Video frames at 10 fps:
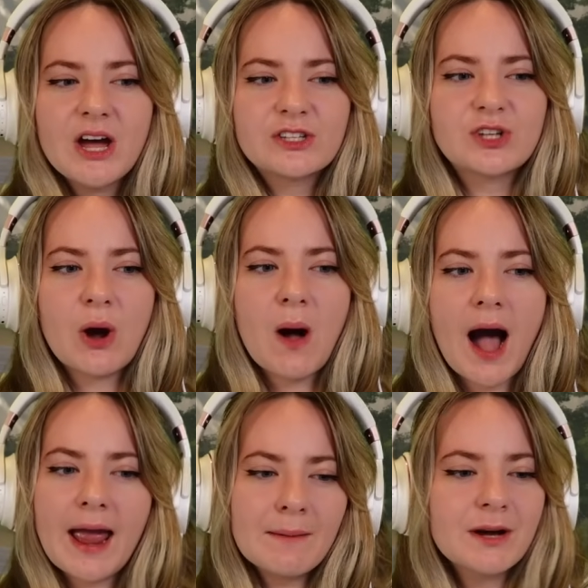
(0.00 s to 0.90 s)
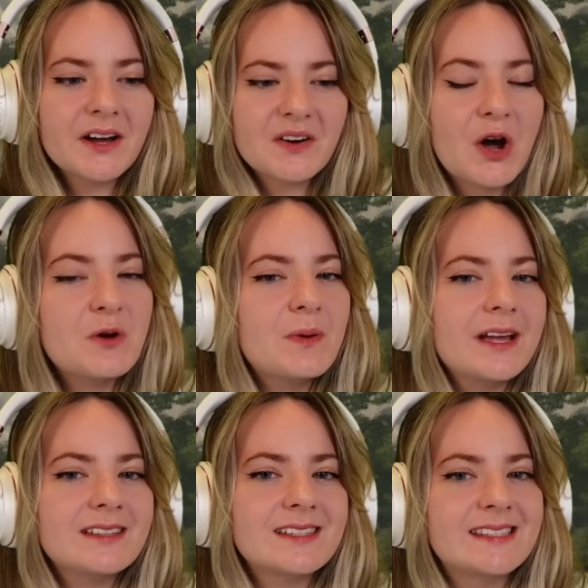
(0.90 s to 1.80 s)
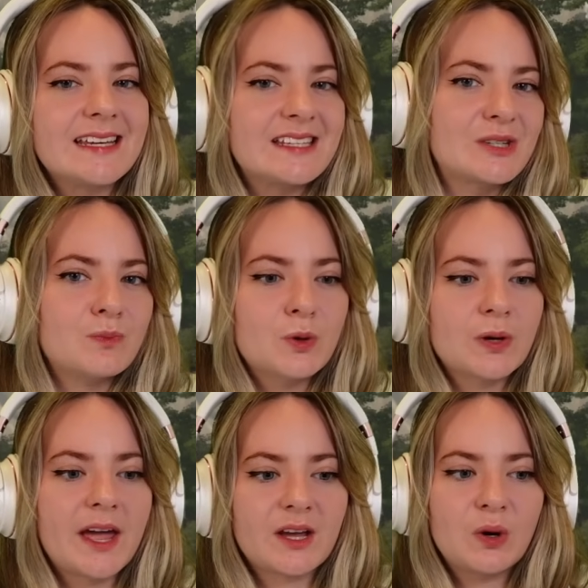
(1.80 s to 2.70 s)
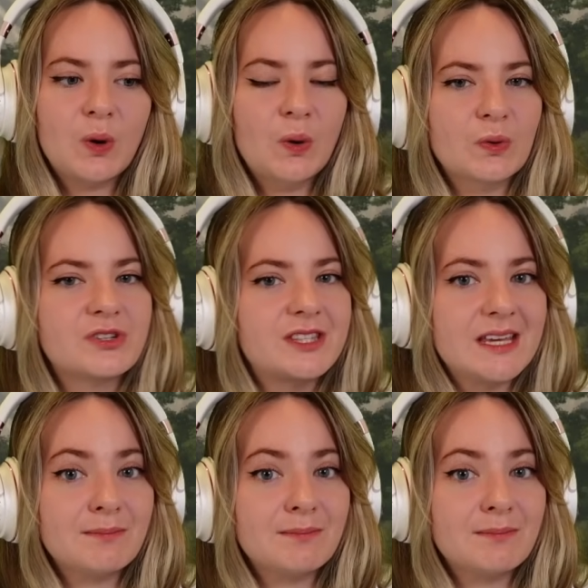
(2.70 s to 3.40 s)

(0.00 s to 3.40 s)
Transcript: So I am kind of hoping to see some more like horse themed